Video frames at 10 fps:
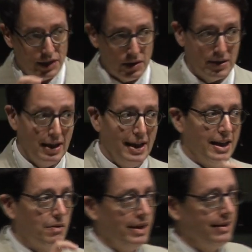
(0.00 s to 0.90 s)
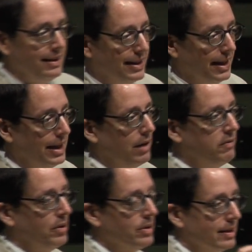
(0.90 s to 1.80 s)
He shows in great detail how
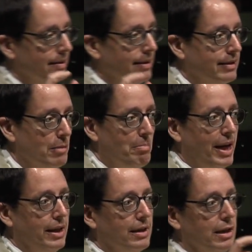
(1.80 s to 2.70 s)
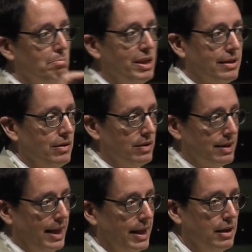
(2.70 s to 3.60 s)
voters systematically
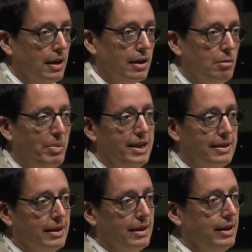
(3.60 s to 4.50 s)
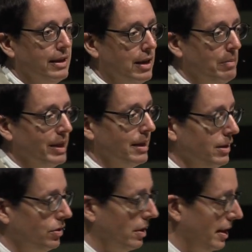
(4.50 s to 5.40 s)
misunderstand their basic economic
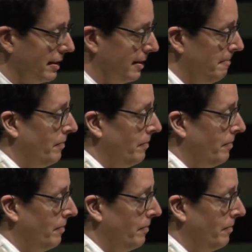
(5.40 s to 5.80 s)
interests.